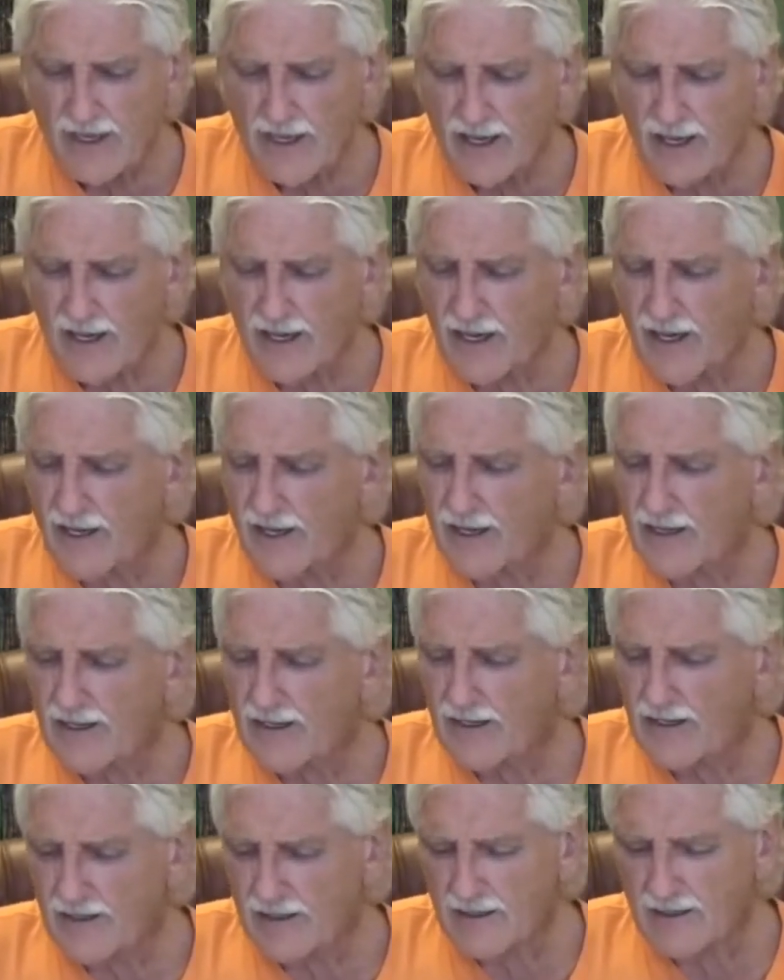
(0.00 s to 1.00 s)

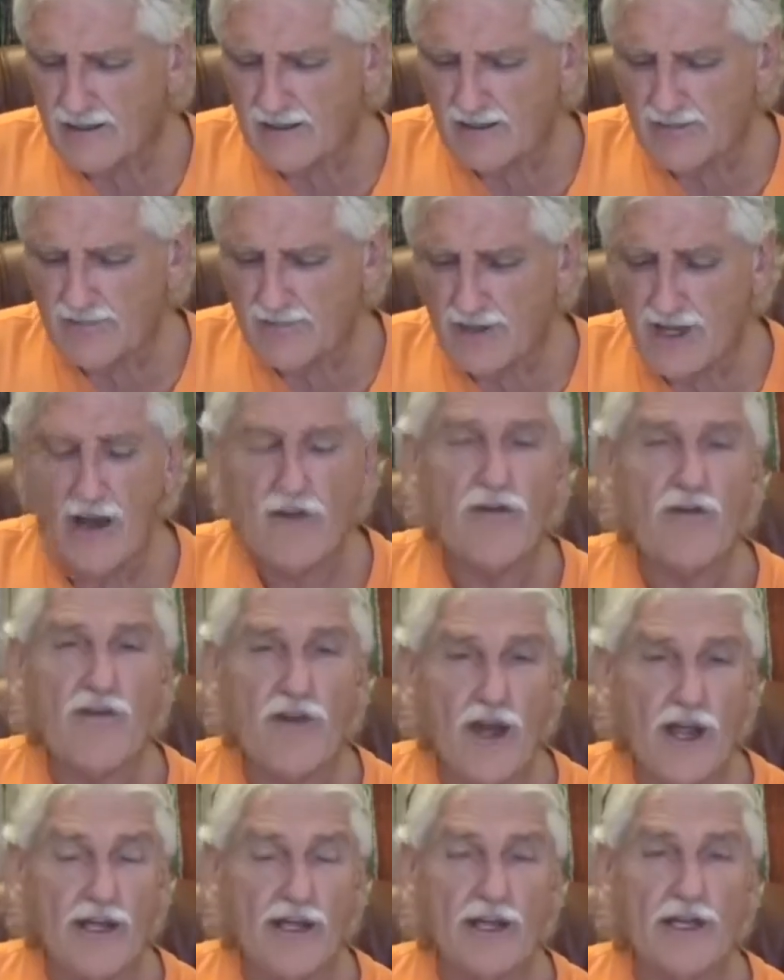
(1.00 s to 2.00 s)
The other
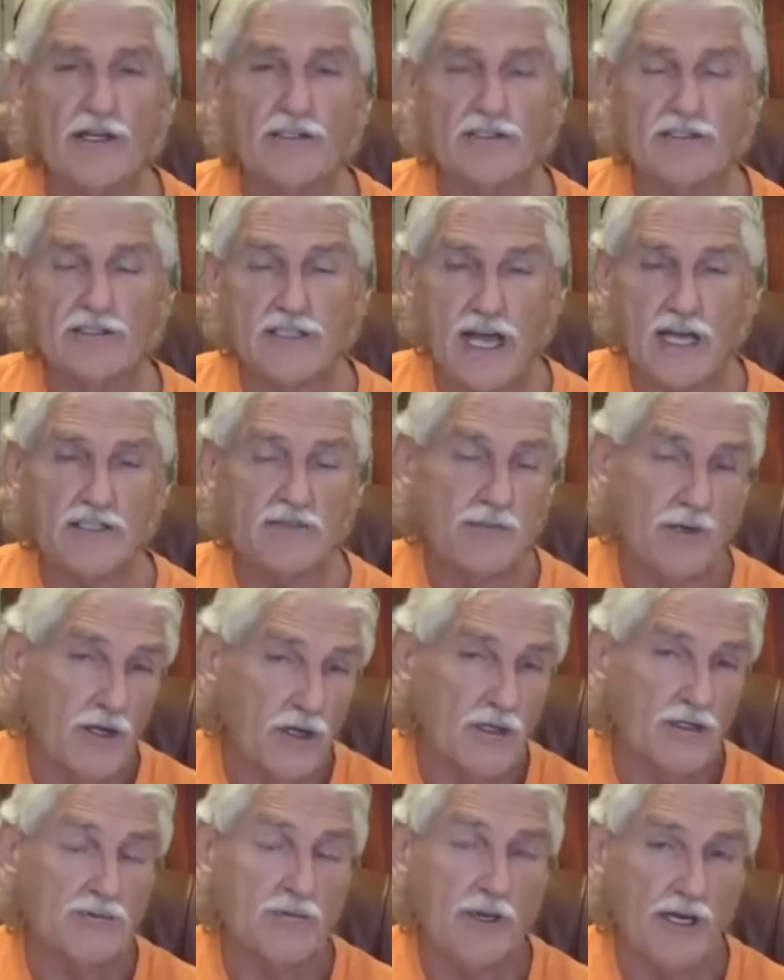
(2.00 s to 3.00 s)
thing is as
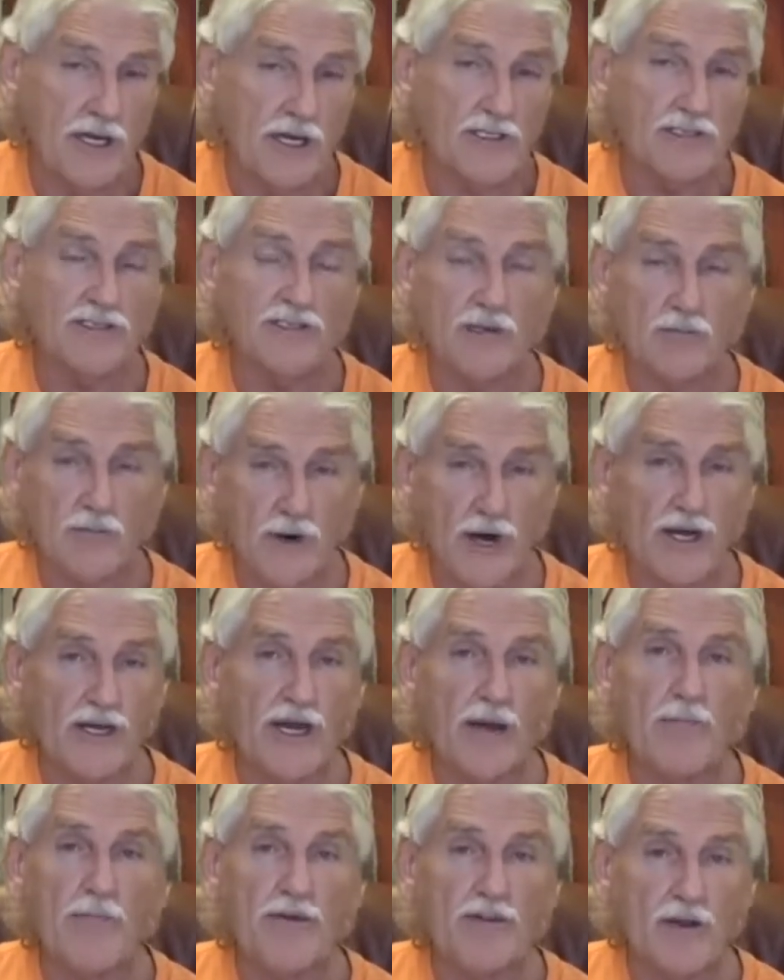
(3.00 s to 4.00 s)
mucus begins to
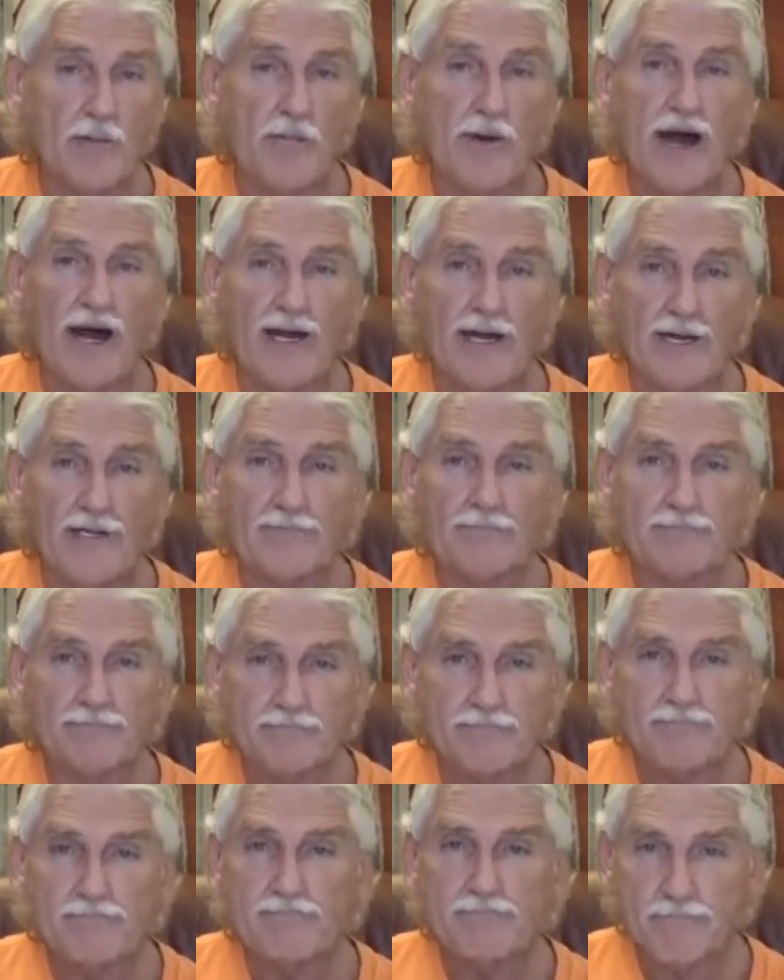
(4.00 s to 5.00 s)
break up in the body,
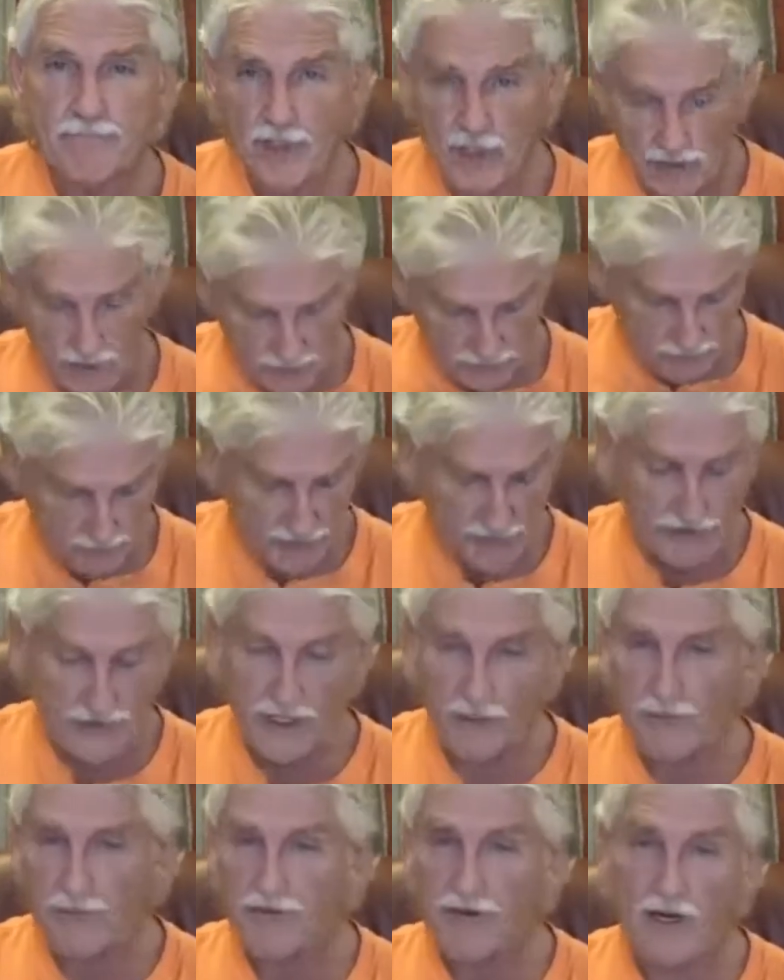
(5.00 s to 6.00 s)
you know, it
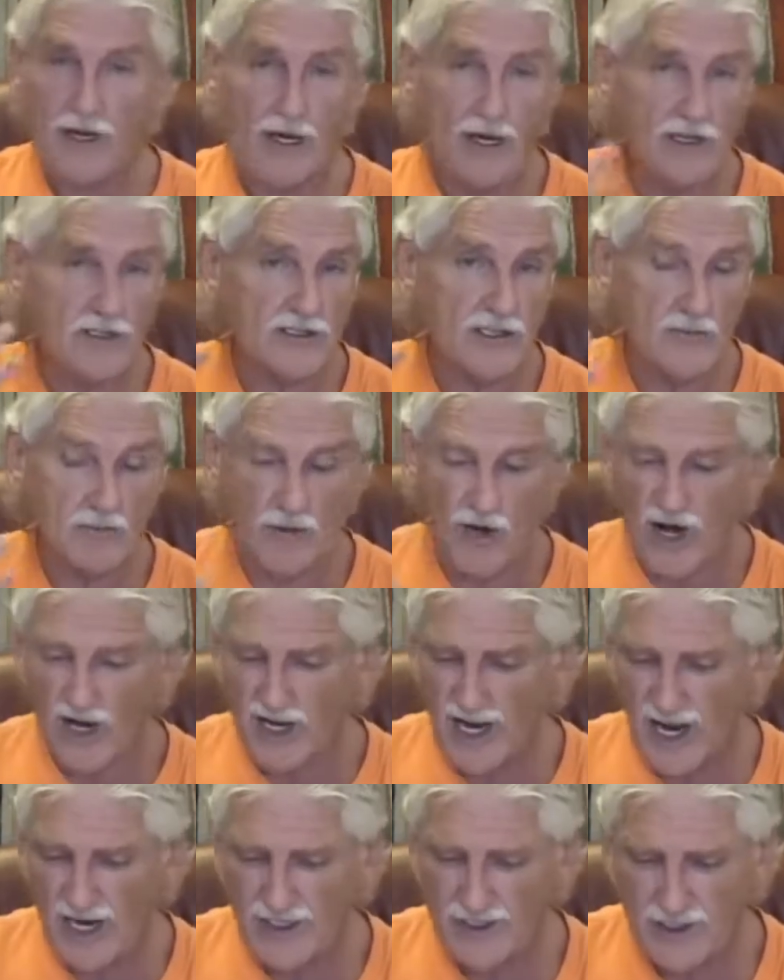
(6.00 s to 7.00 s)
breaks up in the lungs and
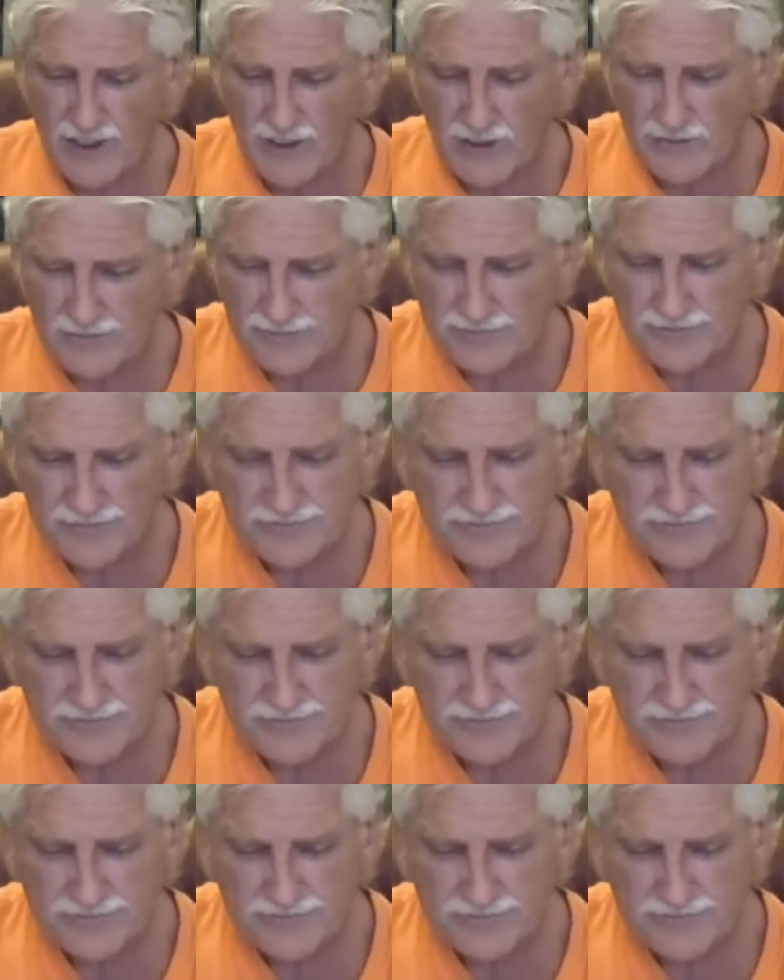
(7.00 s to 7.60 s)
bronchi too.